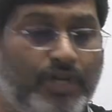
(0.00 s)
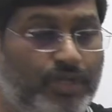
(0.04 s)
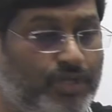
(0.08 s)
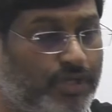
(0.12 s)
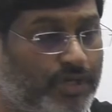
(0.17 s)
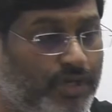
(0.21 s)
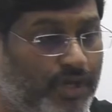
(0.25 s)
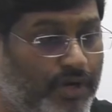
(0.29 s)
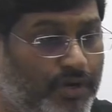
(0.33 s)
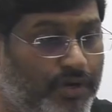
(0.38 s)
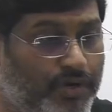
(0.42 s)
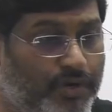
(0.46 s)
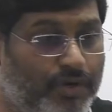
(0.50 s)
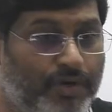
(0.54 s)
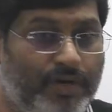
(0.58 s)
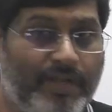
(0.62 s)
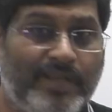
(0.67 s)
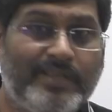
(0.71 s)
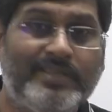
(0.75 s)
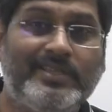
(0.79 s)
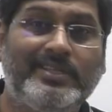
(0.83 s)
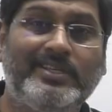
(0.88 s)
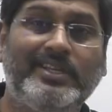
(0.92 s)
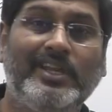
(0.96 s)
is the
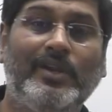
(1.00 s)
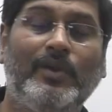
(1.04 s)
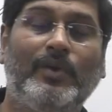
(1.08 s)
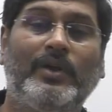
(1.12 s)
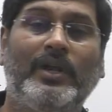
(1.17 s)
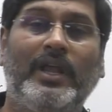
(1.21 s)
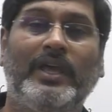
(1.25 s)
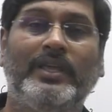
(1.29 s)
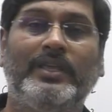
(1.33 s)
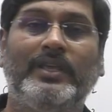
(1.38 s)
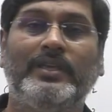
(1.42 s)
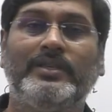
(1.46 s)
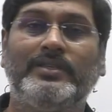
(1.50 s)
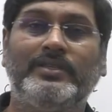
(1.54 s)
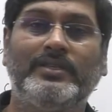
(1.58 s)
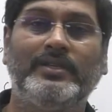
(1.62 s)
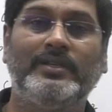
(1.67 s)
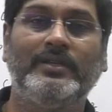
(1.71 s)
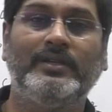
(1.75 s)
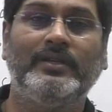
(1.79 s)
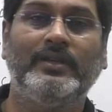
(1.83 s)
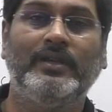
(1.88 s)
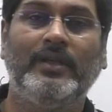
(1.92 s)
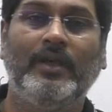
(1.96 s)
continuous
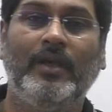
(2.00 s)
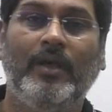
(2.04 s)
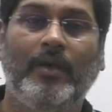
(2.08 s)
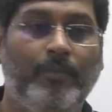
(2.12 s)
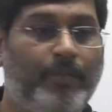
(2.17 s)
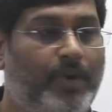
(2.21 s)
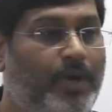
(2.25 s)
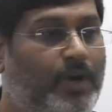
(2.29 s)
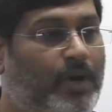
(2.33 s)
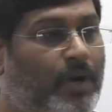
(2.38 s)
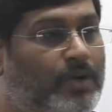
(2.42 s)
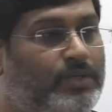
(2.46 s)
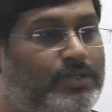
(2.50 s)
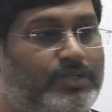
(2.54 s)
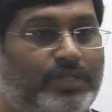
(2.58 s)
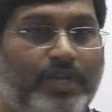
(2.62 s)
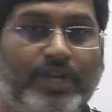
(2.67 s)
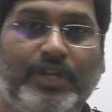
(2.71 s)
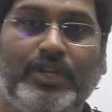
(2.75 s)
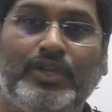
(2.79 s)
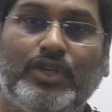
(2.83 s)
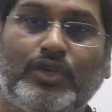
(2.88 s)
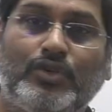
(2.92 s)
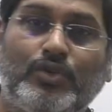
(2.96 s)
delocalization because
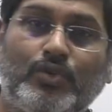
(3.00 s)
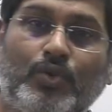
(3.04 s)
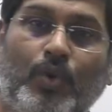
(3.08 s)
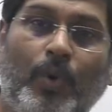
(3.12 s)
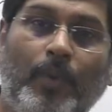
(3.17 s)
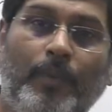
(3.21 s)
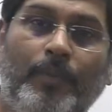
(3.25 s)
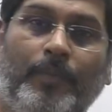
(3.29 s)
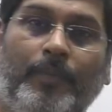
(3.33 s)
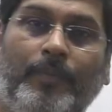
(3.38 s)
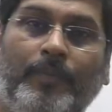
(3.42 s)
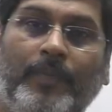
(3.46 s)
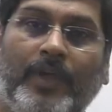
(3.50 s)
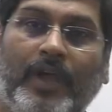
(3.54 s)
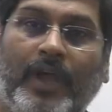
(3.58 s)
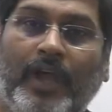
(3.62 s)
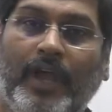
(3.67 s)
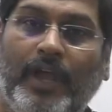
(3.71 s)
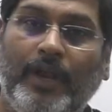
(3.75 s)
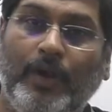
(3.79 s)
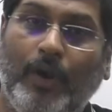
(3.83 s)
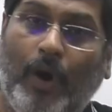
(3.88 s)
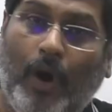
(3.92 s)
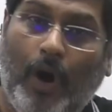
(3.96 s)
there is a scope,
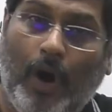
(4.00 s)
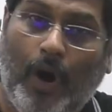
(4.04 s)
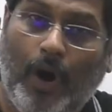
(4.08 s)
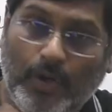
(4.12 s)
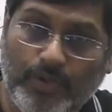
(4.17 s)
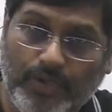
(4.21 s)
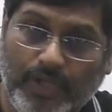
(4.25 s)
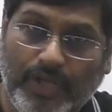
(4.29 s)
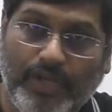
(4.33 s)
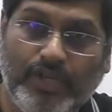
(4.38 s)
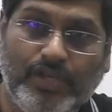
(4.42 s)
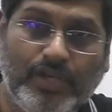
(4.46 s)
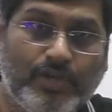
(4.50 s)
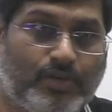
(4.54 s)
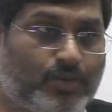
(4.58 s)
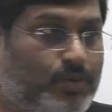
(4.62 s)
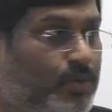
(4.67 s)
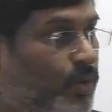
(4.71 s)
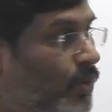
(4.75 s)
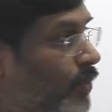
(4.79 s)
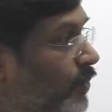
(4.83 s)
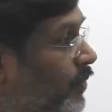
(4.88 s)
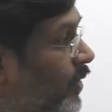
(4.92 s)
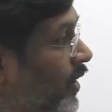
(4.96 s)
and how there is a
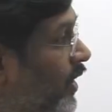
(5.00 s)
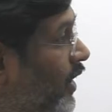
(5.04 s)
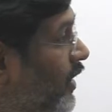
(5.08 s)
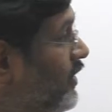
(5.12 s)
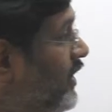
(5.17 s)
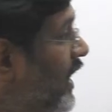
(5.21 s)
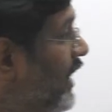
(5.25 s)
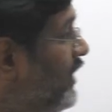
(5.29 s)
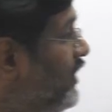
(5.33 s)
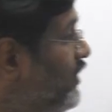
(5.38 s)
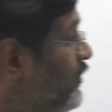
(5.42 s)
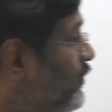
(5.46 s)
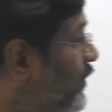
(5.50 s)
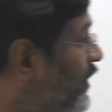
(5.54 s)
scope, that is